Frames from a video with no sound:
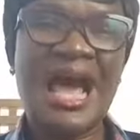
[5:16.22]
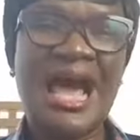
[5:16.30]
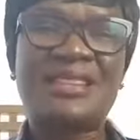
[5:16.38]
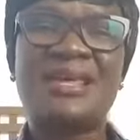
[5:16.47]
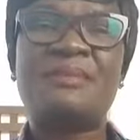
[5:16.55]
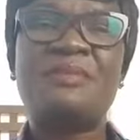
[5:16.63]

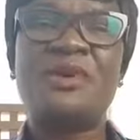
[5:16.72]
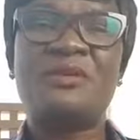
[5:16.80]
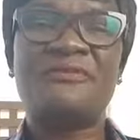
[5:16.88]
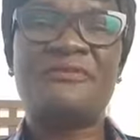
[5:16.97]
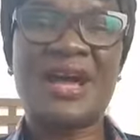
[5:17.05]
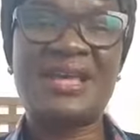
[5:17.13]
I think I'm going
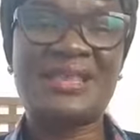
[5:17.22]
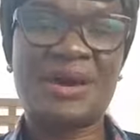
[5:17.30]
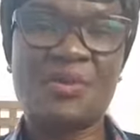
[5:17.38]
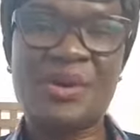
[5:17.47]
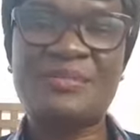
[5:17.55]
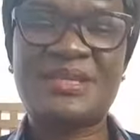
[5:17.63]
to find
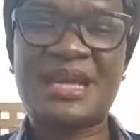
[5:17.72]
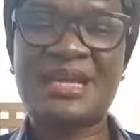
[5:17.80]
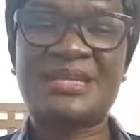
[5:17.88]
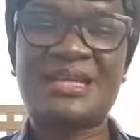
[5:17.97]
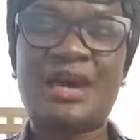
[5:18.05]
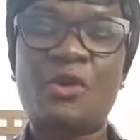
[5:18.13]
that
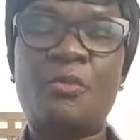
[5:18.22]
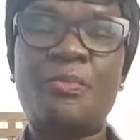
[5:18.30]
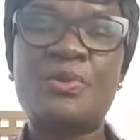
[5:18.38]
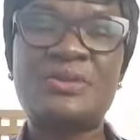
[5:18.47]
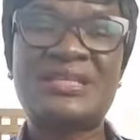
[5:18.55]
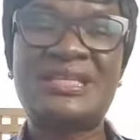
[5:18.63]
website and I'll
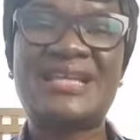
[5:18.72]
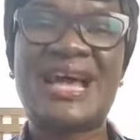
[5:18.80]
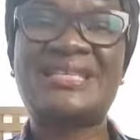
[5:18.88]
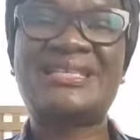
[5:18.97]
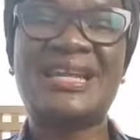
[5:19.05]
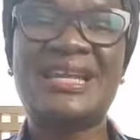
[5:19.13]
post it
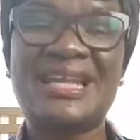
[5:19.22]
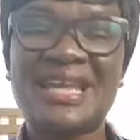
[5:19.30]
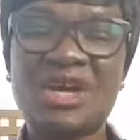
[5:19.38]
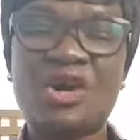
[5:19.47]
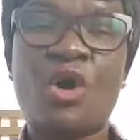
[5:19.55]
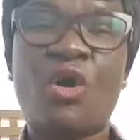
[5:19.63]
as a
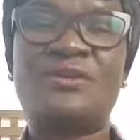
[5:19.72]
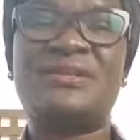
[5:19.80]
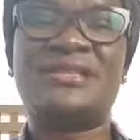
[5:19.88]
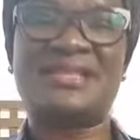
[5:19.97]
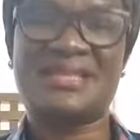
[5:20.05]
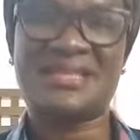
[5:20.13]
link
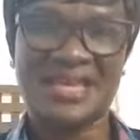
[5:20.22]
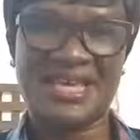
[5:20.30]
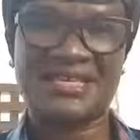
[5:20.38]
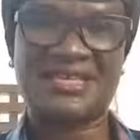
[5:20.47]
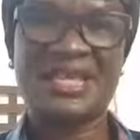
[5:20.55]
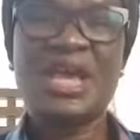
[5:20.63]
under
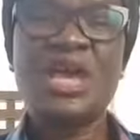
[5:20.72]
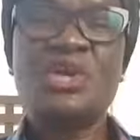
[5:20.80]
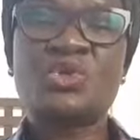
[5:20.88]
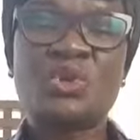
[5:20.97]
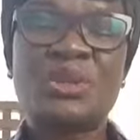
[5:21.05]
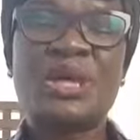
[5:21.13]
this
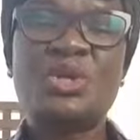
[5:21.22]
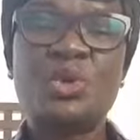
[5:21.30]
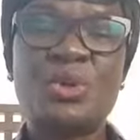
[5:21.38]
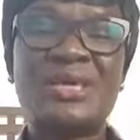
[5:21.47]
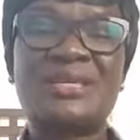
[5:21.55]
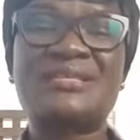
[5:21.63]
so that
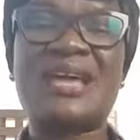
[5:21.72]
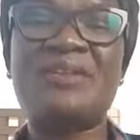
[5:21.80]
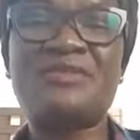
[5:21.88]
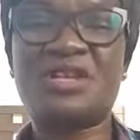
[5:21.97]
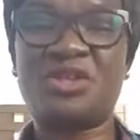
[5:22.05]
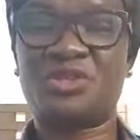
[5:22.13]
you can
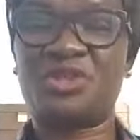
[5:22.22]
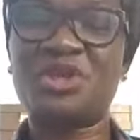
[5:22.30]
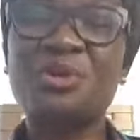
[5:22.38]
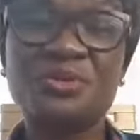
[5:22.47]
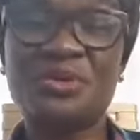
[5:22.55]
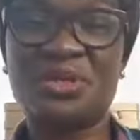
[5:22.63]
direct your
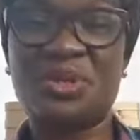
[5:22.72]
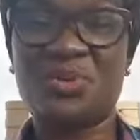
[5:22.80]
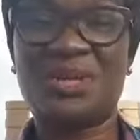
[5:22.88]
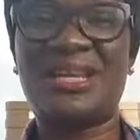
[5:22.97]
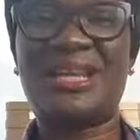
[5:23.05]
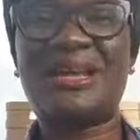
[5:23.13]
children to
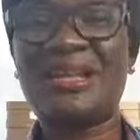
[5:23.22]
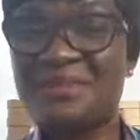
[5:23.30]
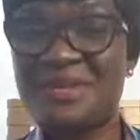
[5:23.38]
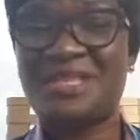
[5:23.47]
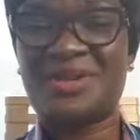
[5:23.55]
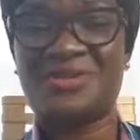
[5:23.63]
it. Now, let
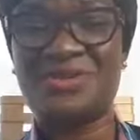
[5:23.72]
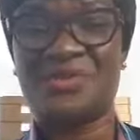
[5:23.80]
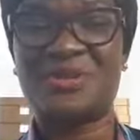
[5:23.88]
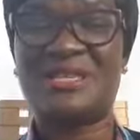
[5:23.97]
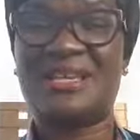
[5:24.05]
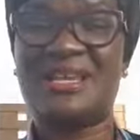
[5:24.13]
me tell you
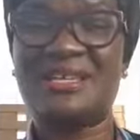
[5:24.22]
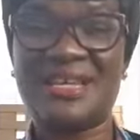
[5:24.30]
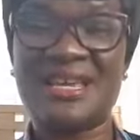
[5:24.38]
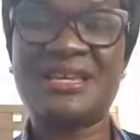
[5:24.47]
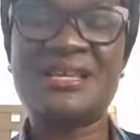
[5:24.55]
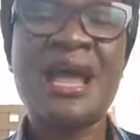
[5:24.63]
what I
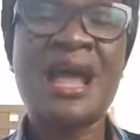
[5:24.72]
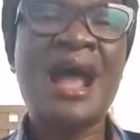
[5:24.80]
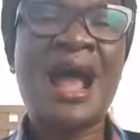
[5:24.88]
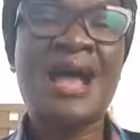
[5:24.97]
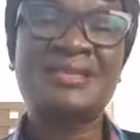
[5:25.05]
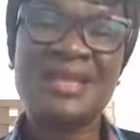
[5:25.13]
did.
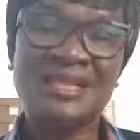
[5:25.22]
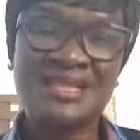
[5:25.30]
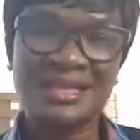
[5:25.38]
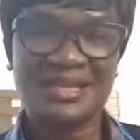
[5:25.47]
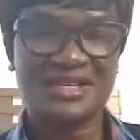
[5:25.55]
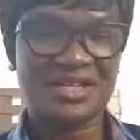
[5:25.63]
I
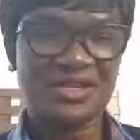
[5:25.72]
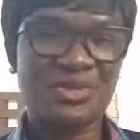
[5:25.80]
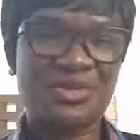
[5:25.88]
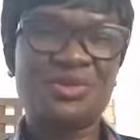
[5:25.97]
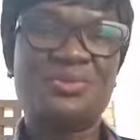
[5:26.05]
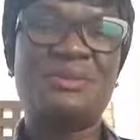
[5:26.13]
started the
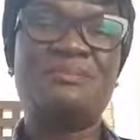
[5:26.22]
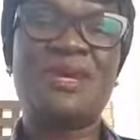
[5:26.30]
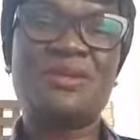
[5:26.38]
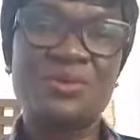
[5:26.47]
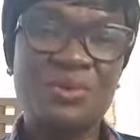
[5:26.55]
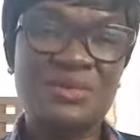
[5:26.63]
discussion with my
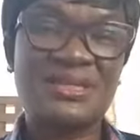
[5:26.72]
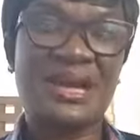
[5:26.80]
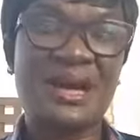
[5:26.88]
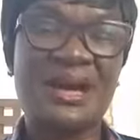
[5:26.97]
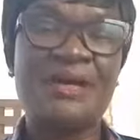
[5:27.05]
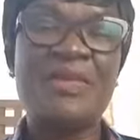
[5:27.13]

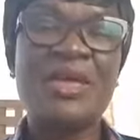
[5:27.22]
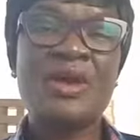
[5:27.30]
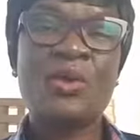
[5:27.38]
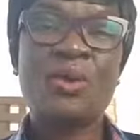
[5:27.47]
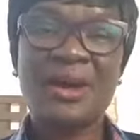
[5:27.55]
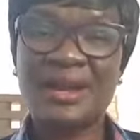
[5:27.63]
daughter
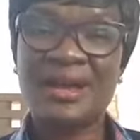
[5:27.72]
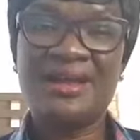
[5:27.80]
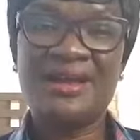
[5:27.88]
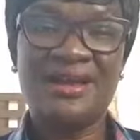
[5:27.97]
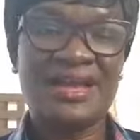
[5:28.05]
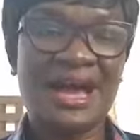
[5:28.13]
quite
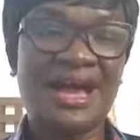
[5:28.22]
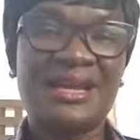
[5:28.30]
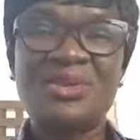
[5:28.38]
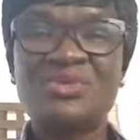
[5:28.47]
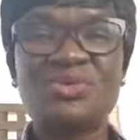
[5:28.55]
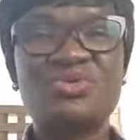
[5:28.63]
early and
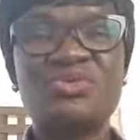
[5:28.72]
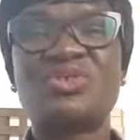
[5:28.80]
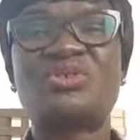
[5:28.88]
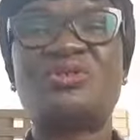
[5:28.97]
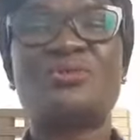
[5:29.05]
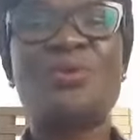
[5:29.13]
I used to
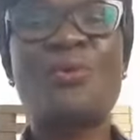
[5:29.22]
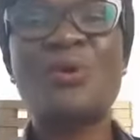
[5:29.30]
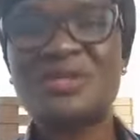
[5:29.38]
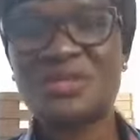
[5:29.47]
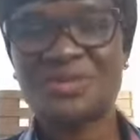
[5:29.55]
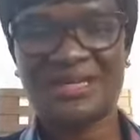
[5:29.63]
just throw
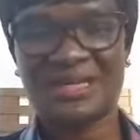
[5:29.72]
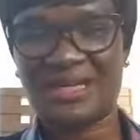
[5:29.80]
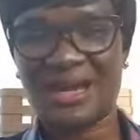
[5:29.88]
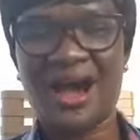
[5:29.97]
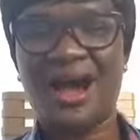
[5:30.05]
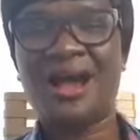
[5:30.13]
questions at
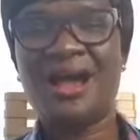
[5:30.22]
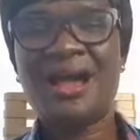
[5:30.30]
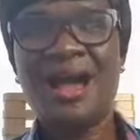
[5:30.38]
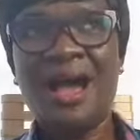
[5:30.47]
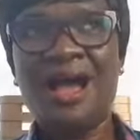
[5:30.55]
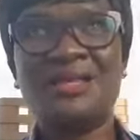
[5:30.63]
her
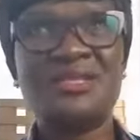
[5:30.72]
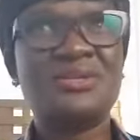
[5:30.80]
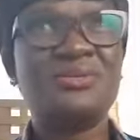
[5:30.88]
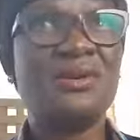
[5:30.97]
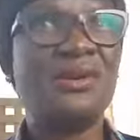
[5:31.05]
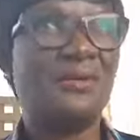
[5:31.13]
and then
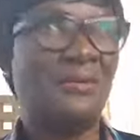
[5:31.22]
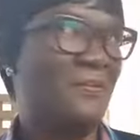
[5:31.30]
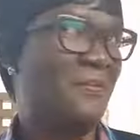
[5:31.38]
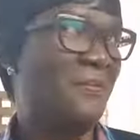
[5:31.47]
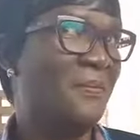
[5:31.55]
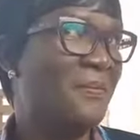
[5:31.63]
she'll go,
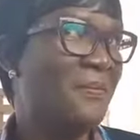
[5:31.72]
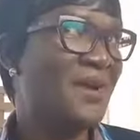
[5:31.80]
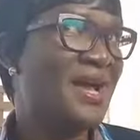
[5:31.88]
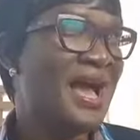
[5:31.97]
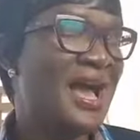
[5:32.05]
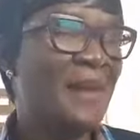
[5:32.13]
hmm?
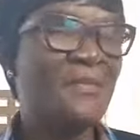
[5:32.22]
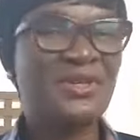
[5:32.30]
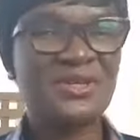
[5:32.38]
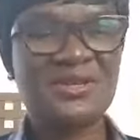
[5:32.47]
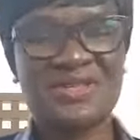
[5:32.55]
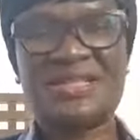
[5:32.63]

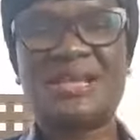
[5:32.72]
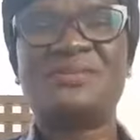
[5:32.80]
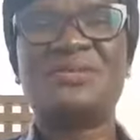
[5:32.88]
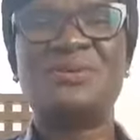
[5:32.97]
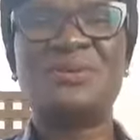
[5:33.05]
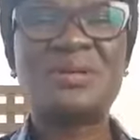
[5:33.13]
Most of the time
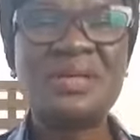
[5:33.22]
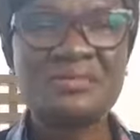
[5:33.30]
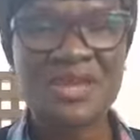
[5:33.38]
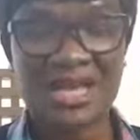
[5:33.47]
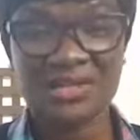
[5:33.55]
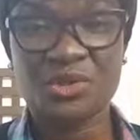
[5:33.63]
she'll look at
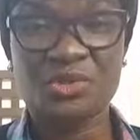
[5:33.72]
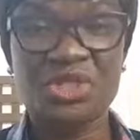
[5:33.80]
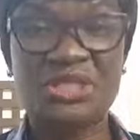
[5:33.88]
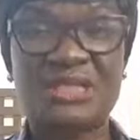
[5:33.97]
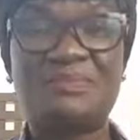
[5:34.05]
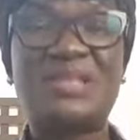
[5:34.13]
me as though
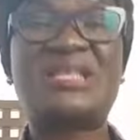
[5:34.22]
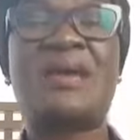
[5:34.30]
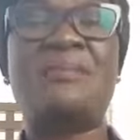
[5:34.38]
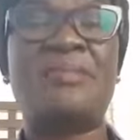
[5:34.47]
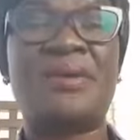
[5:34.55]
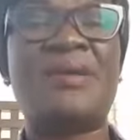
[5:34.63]
she's a bit
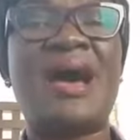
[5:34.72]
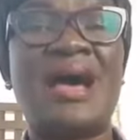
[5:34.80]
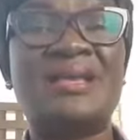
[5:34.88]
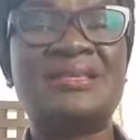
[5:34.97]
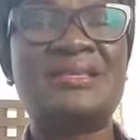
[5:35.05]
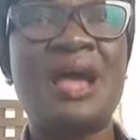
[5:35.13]

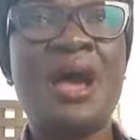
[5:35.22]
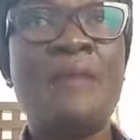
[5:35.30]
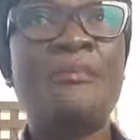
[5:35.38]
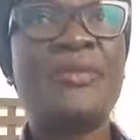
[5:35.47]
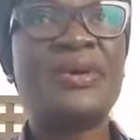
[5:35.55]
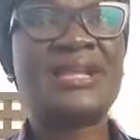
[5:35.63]
embarrassed,
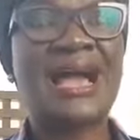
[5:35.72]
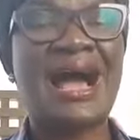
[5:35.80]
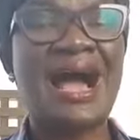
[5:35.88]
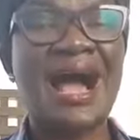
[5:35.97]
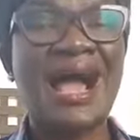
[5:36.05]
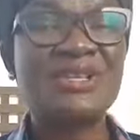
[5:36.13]
but
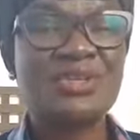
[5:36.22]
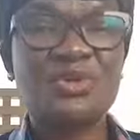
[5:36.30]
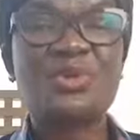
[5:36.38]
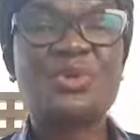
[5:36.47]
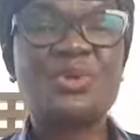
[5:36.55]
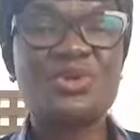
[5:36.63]
I
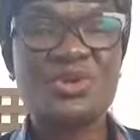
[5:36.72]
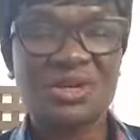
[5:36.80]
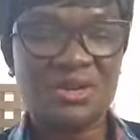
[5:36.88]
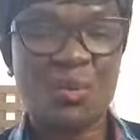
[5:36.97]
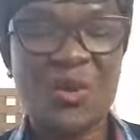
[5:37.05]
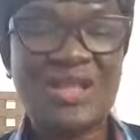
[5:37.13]
choose to
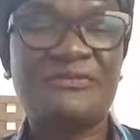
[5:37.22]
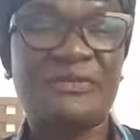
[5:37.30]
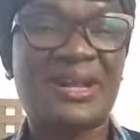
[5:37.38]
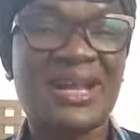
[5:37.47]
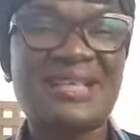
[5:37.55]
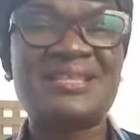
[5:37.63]
not wait for
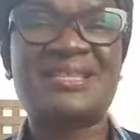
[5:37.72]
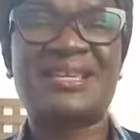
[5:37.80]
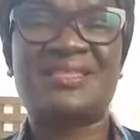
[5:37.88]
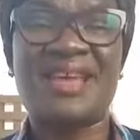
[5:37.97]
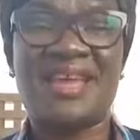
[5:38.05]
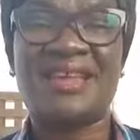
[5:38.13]
an answer
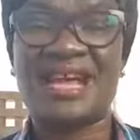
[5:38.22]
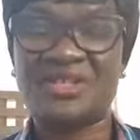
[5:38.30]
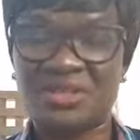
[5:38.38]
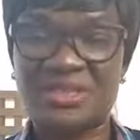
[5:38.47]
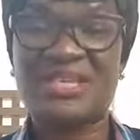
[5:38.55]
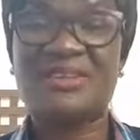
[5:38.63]
then. I
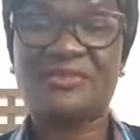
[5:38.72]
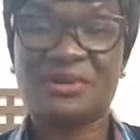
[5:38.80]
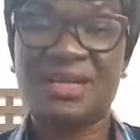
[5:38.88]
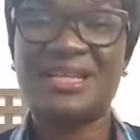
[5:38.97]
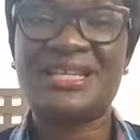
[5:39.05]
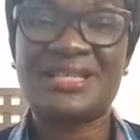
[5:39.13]
just give her
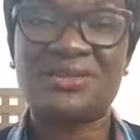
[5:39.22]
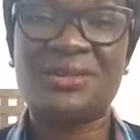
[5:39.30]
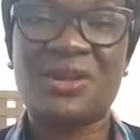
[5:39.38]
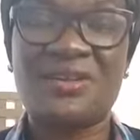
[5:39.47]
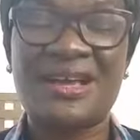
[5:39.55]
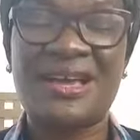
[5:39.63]
a little
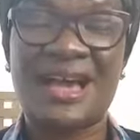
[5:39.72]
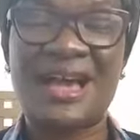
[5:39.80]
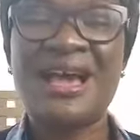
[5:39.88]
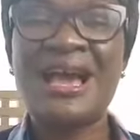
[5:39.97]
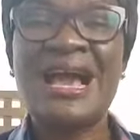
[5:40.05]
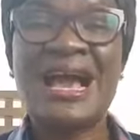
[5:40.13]

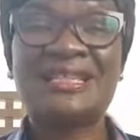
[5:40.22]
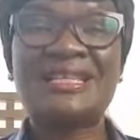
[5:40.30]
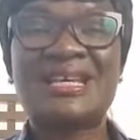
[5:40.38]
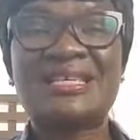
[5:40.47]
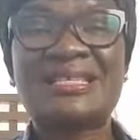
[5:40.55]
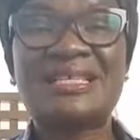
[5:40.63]
longer. And
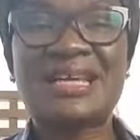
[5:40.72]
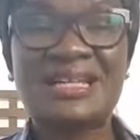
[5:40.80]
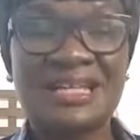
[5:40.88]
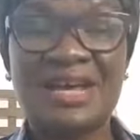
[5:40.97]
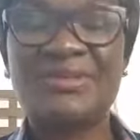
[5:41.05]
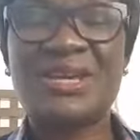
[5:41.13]
then I say,
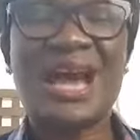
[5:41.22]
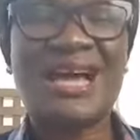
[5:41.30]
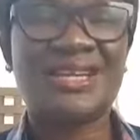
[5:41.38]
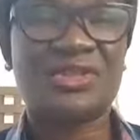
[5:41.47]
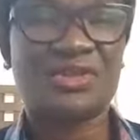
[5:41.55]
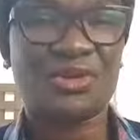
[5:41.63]
darling, have you
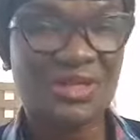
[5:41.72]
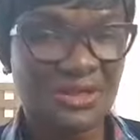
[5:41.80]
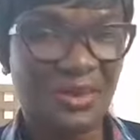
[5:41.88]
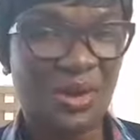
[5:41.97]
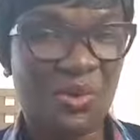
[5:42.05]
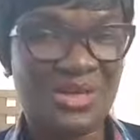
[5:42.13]
had a thought
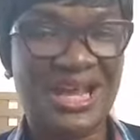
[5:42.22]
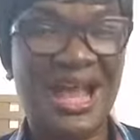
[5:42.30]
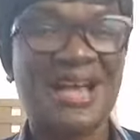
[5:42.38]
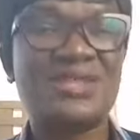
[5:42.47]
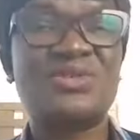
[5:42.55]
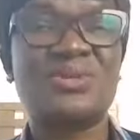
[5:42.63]
about what I
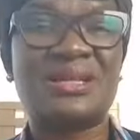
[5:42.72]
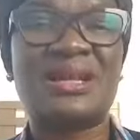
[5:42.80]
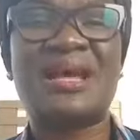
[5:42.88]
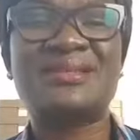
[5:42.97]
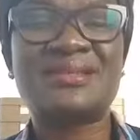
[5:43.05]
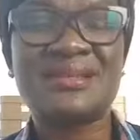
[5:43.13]
asked you the
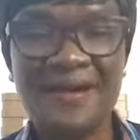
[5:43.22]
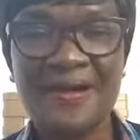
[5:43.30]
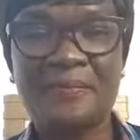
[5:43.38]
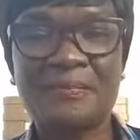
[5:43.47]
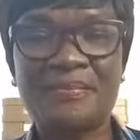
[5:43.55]
last time?